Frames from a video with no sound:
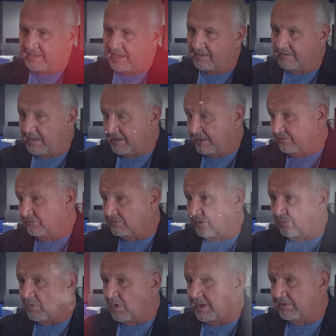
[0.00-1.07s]
And, and in
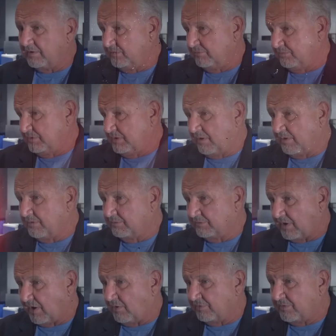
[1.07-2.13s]
some way, he, you know, he
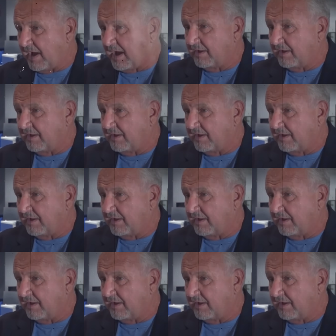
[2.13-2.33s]
was held in